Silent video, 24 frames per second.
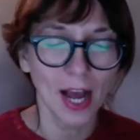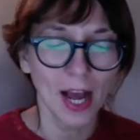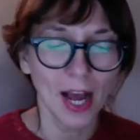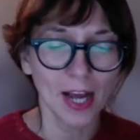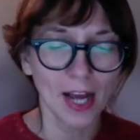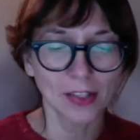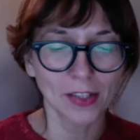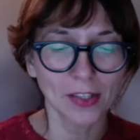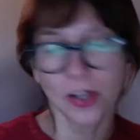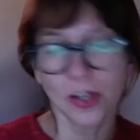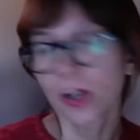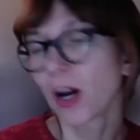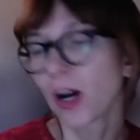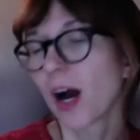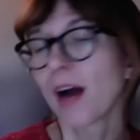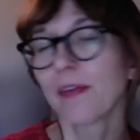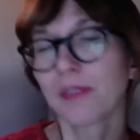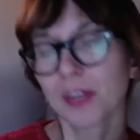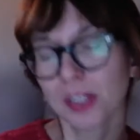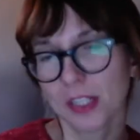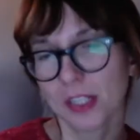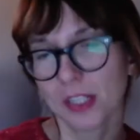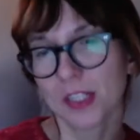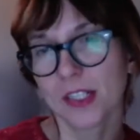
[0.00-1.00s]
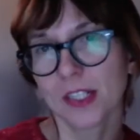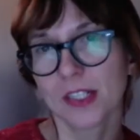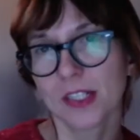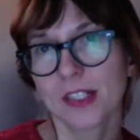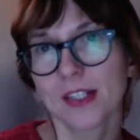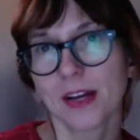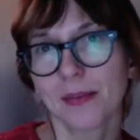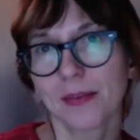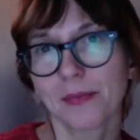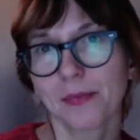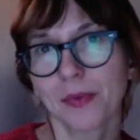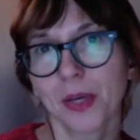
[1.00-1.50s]
So I think this is
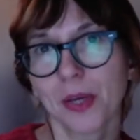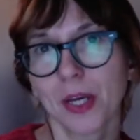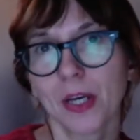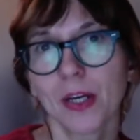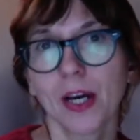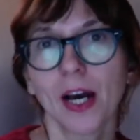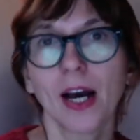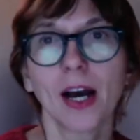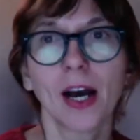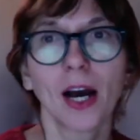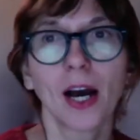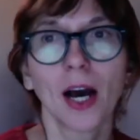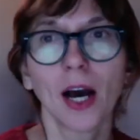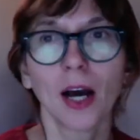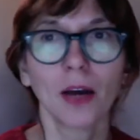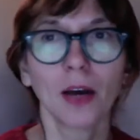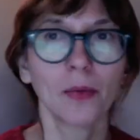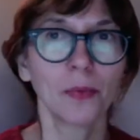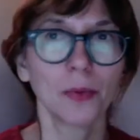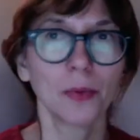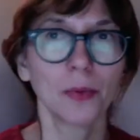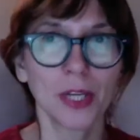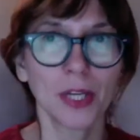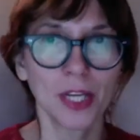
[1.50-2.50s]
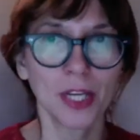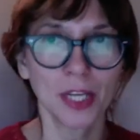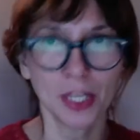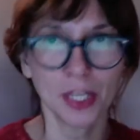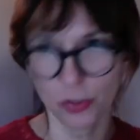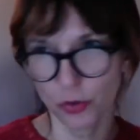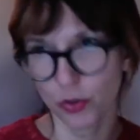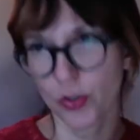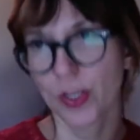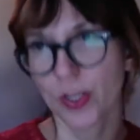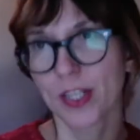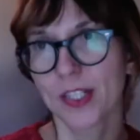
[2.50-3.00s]
something really
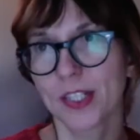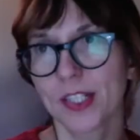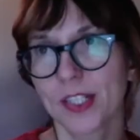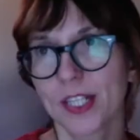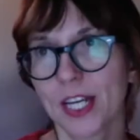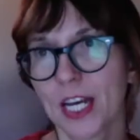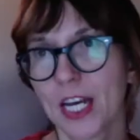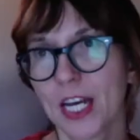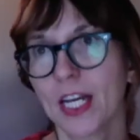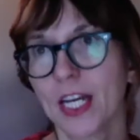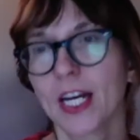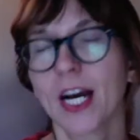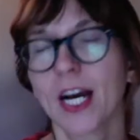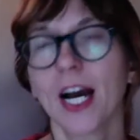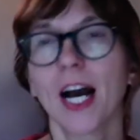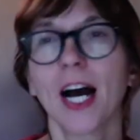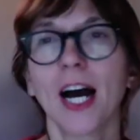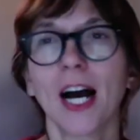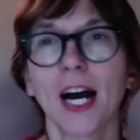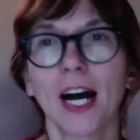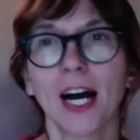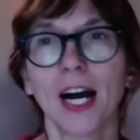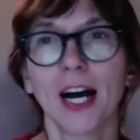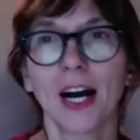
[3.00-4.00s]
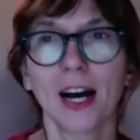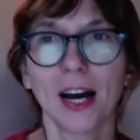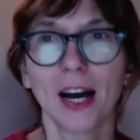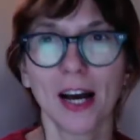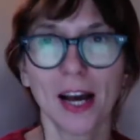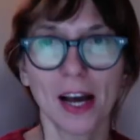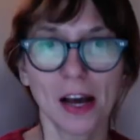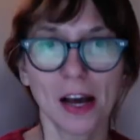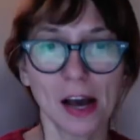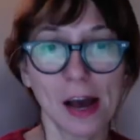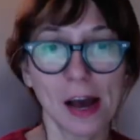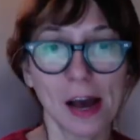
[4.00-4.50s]
interesting
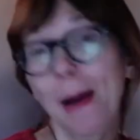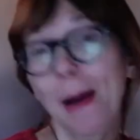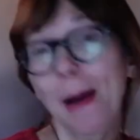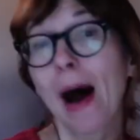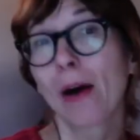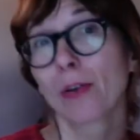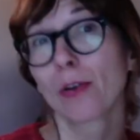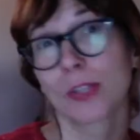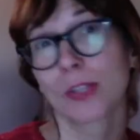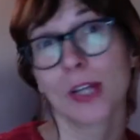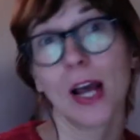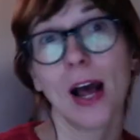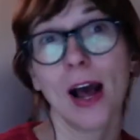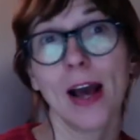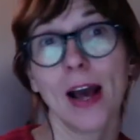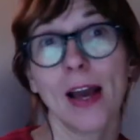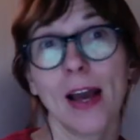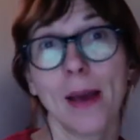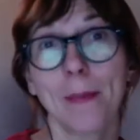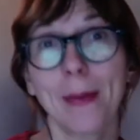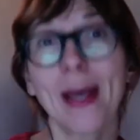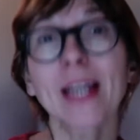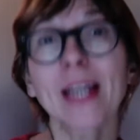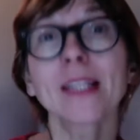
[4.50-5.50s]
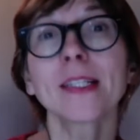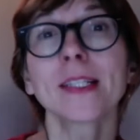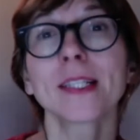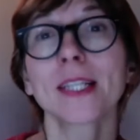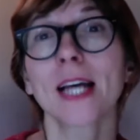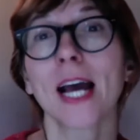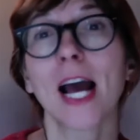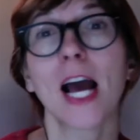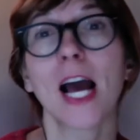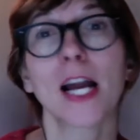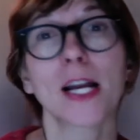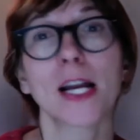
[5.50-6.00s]
about IMESS.
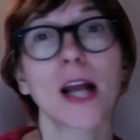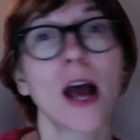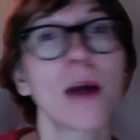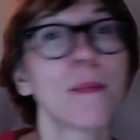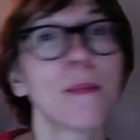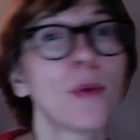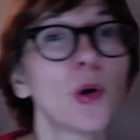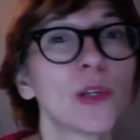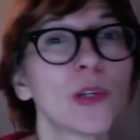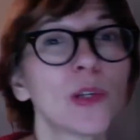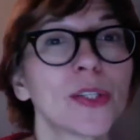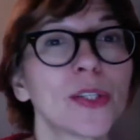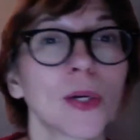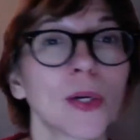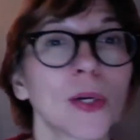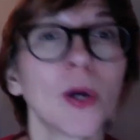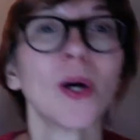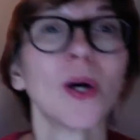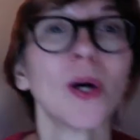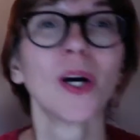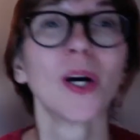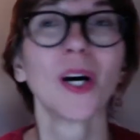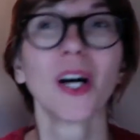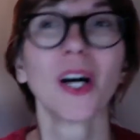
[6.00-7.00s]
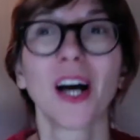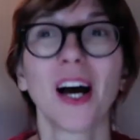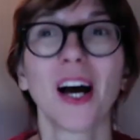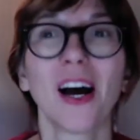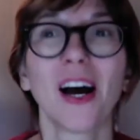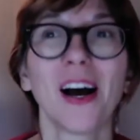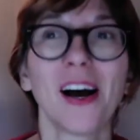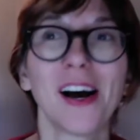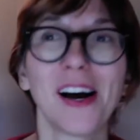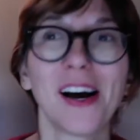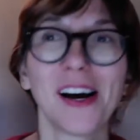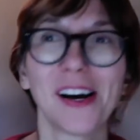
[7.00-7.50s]
And I'm also,
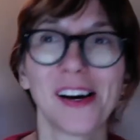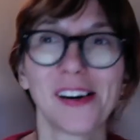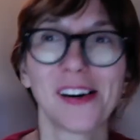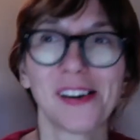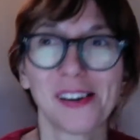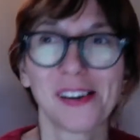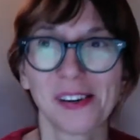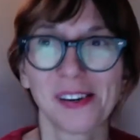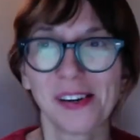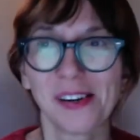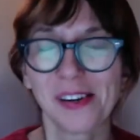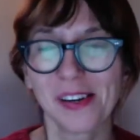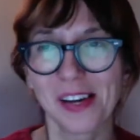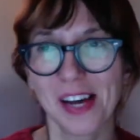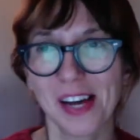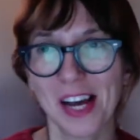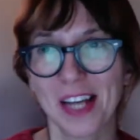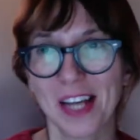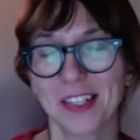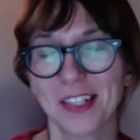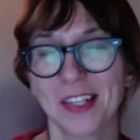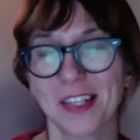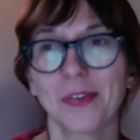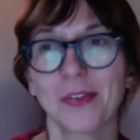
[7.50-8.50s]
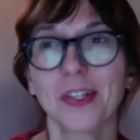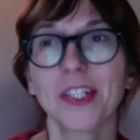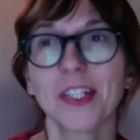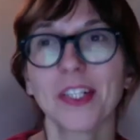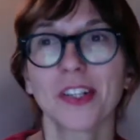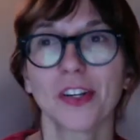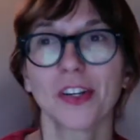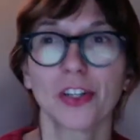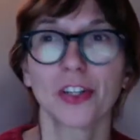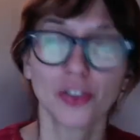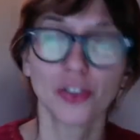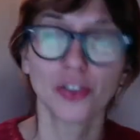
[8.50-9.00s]
as a
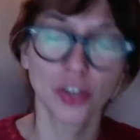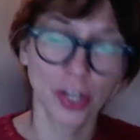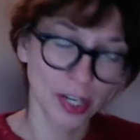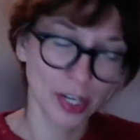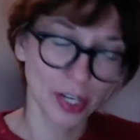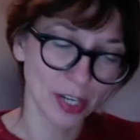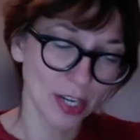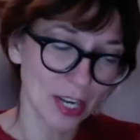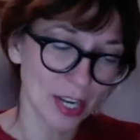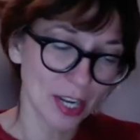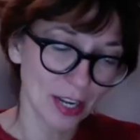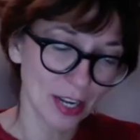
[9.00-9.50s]
researcher,